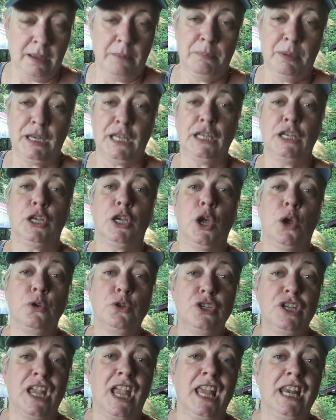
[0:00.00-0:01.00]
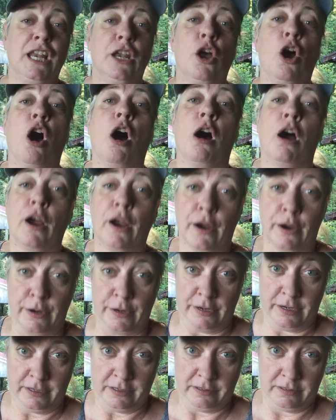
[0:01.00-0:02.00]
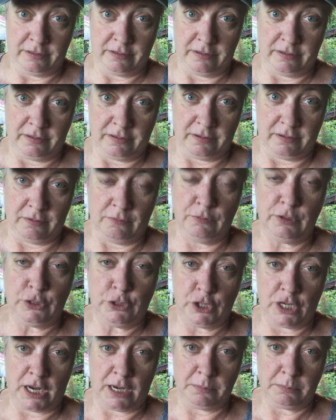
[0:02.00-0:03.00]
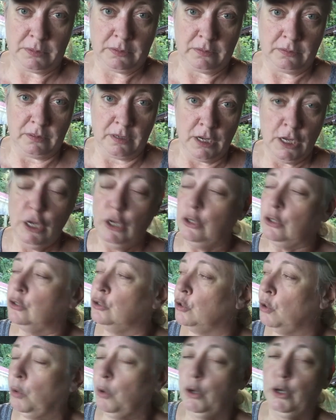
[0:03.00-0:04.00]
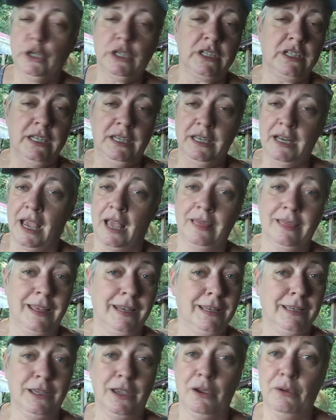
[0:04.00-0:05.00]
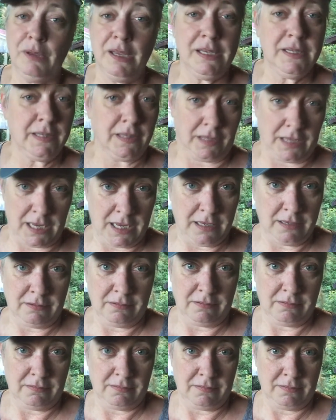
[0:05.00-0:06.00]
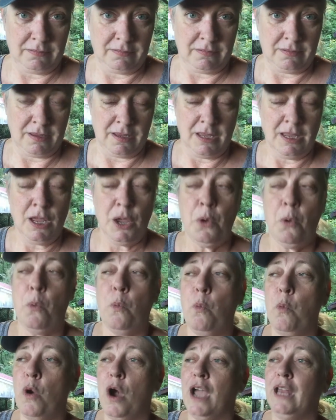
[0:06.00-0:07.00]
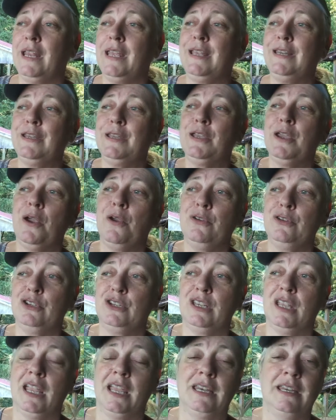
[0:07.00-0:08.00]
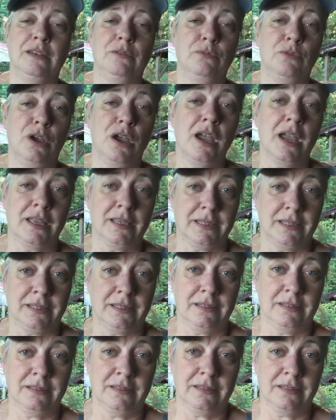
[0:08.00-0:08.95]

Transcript: But he negotiated hard with James. George did not let it go easily. What he negotiated was,